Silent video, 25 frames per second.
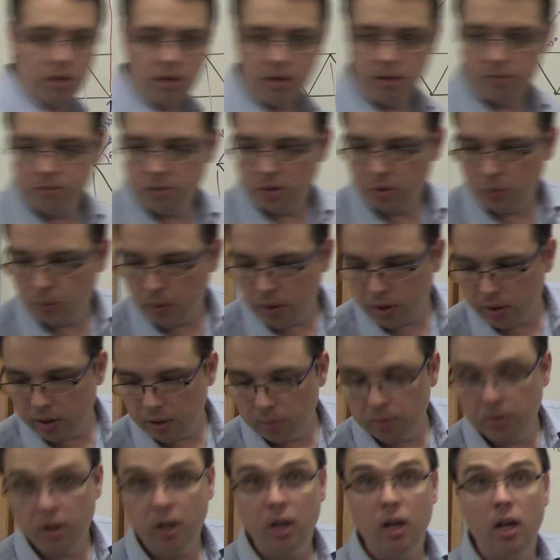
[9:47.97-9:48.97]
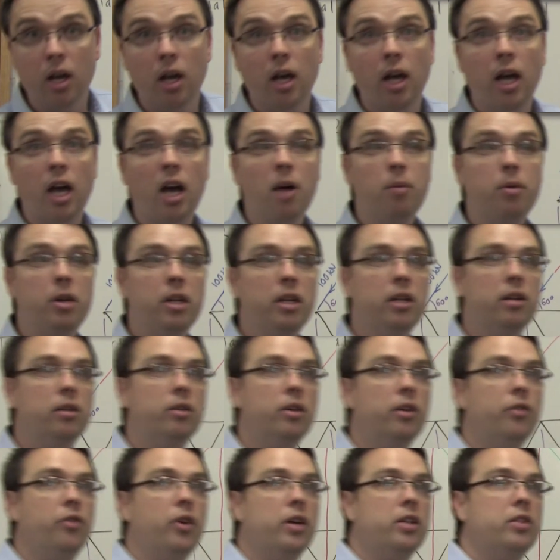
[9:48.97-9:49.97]
I'm going to round up. How many,
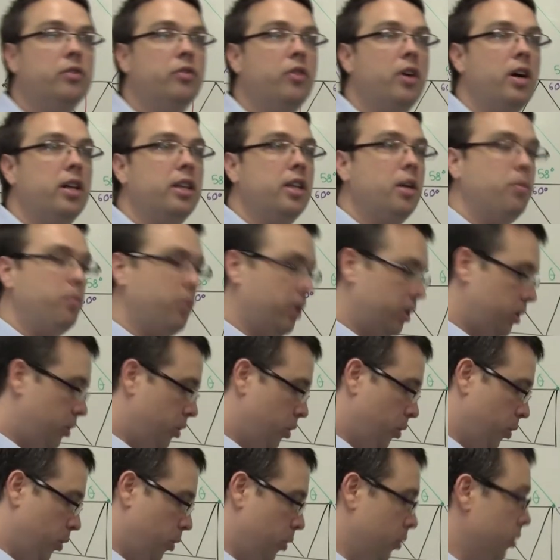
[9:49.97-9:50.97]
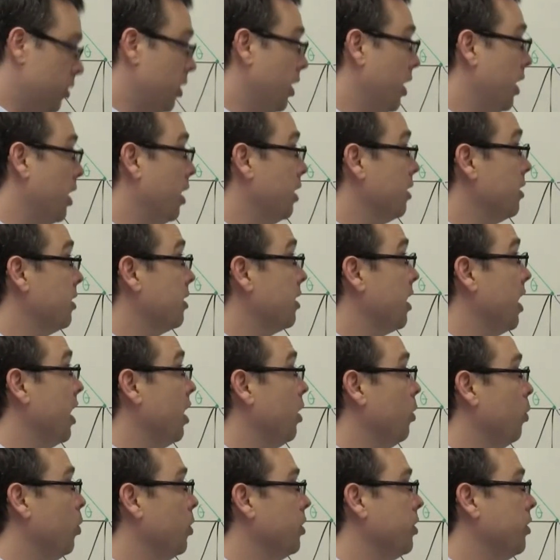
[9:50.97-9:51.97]
if I divide that by 2 to get our scale,
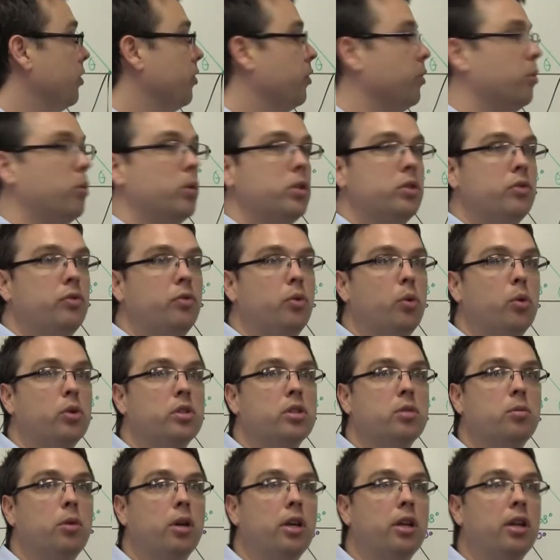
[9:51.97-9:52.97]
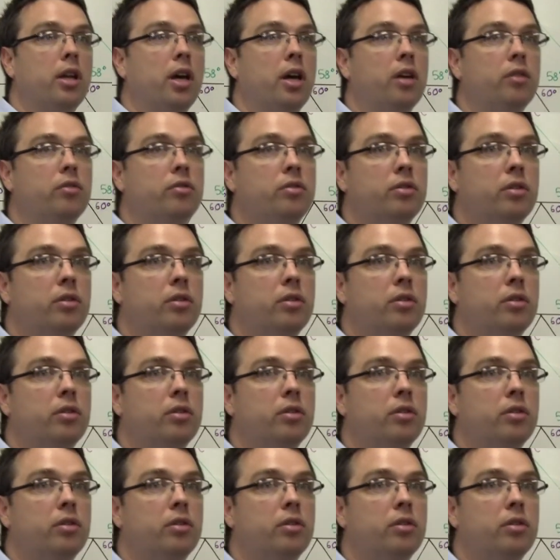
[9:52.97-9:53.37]
what force am I going to have?